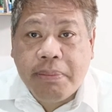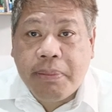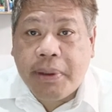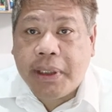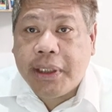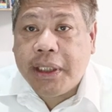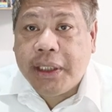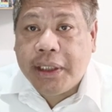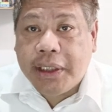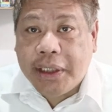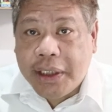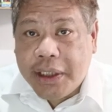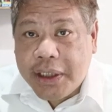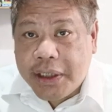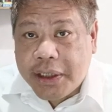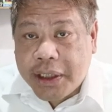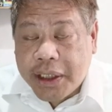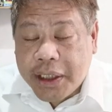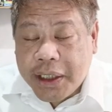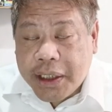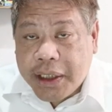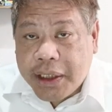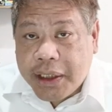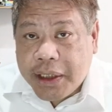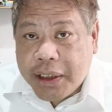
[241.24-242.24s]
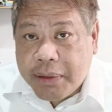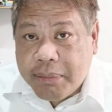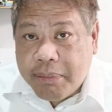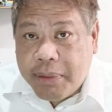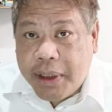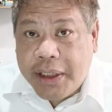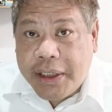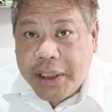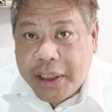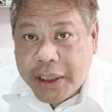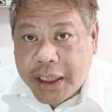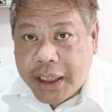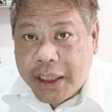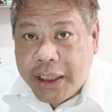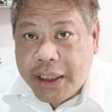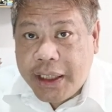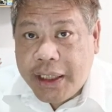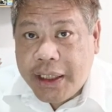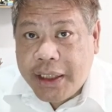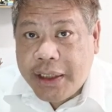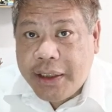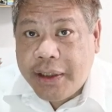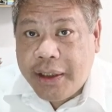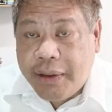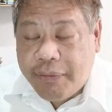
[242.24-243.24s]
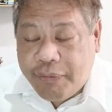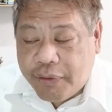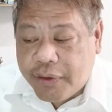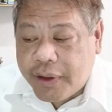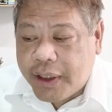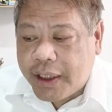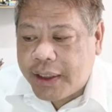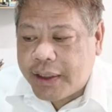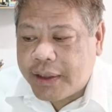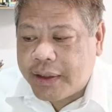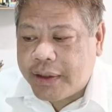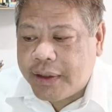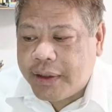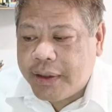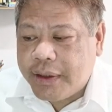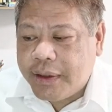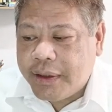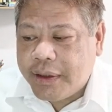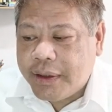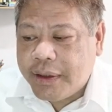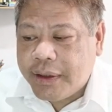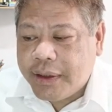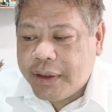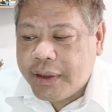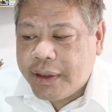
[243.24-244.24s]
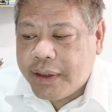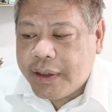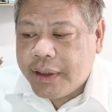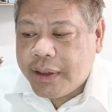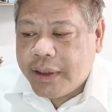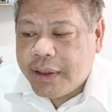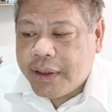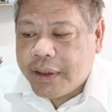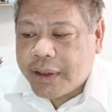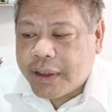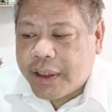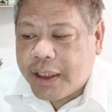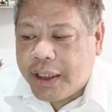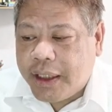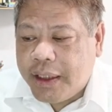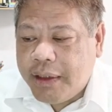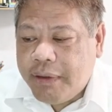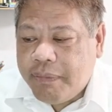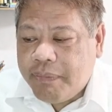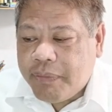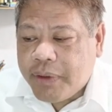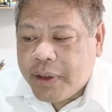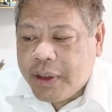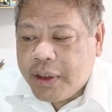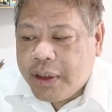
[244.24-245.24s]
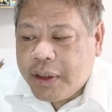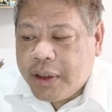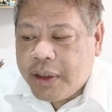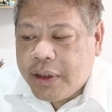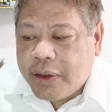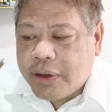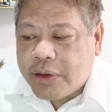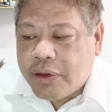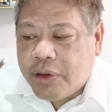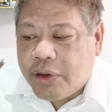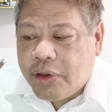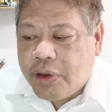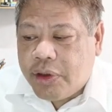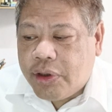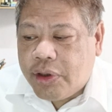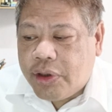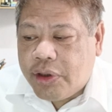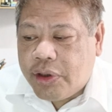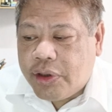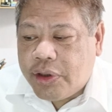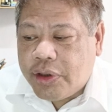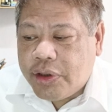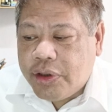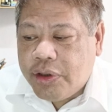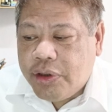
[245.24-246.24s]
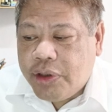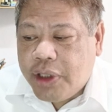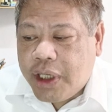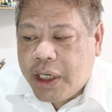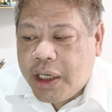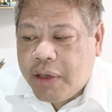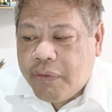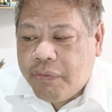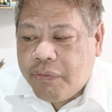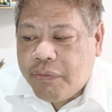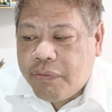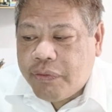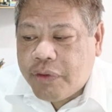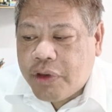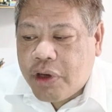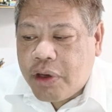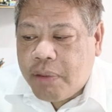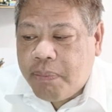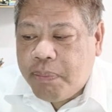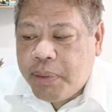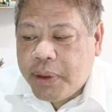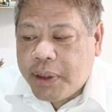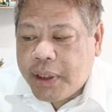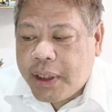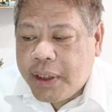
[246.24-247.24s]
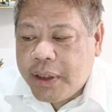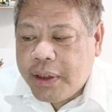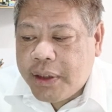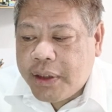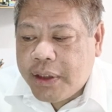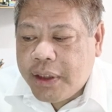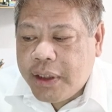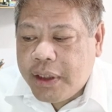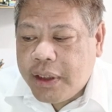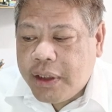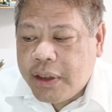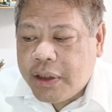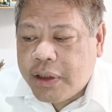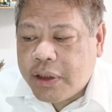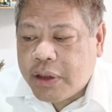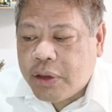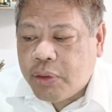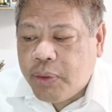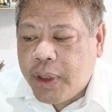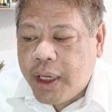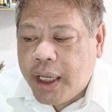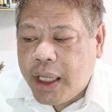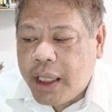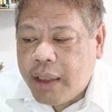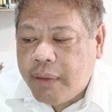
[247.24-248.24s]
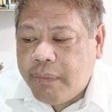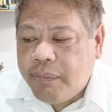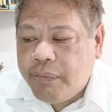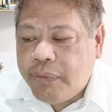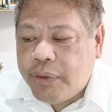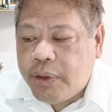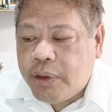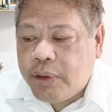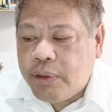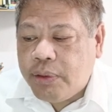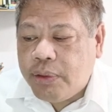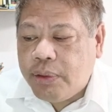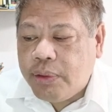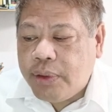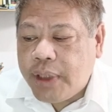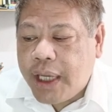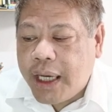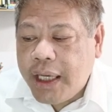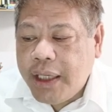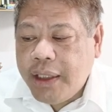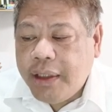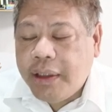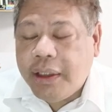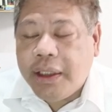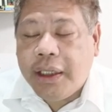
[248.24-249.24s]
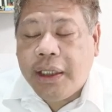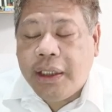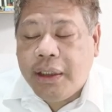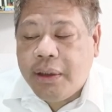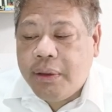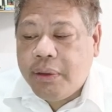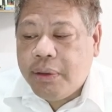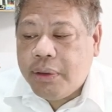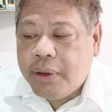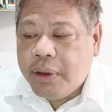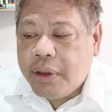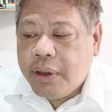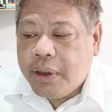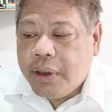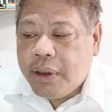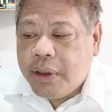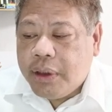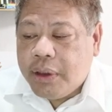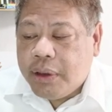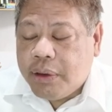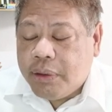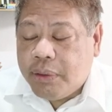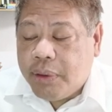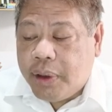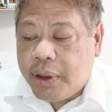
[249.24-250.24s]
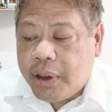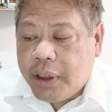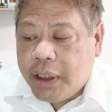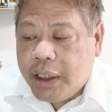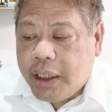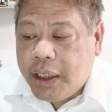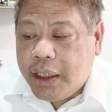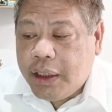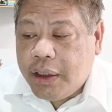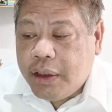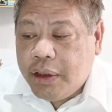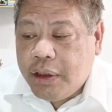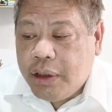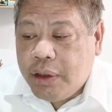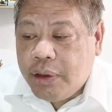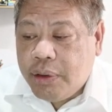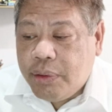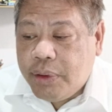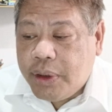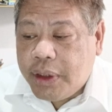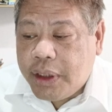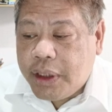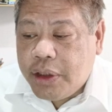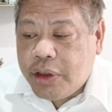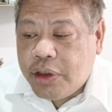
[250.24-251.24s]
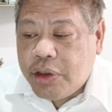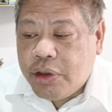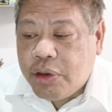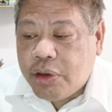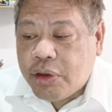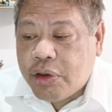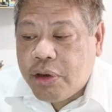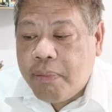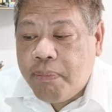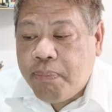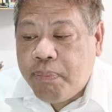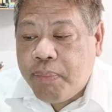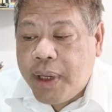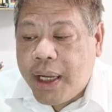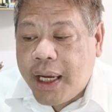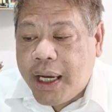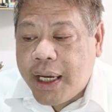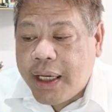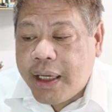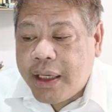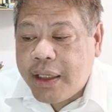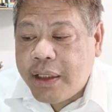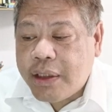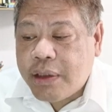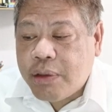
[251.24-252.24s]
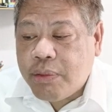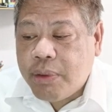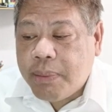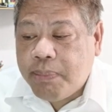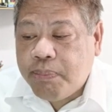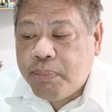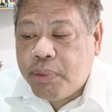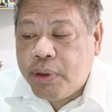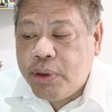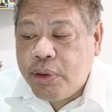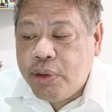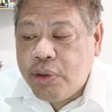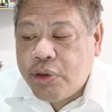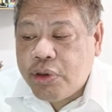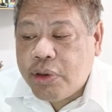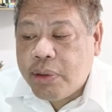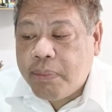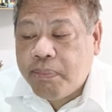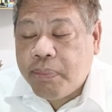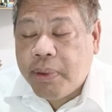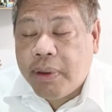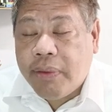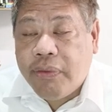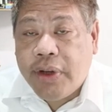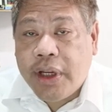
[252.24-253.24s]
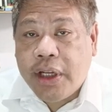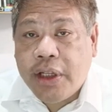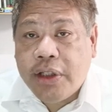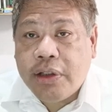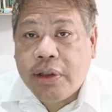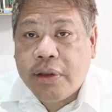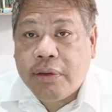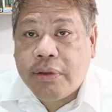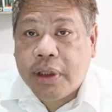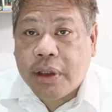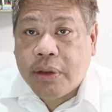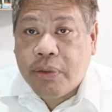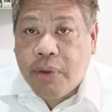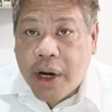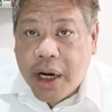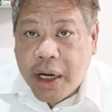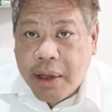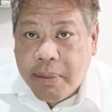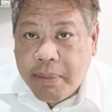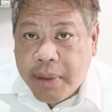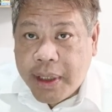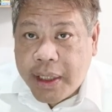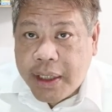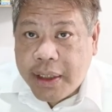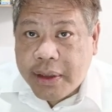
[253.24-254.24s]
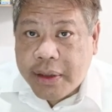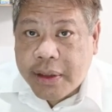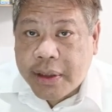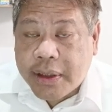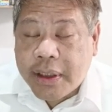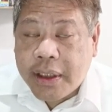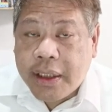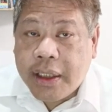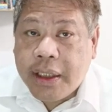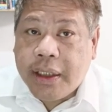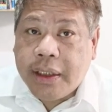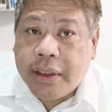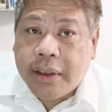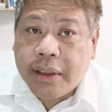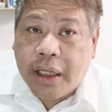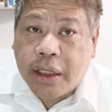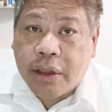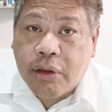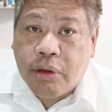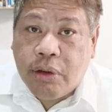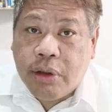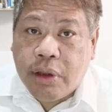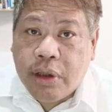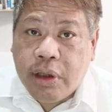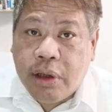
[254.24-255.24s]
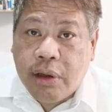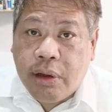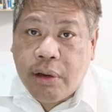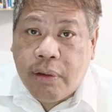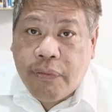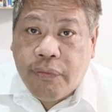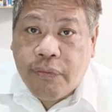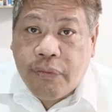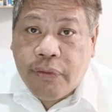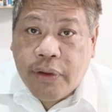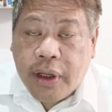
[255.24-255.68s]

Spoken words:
but it is basically different. Okay, so you have competencies 12 to 19, wherein you will ensure compliance with pollution prevention requirements, not only of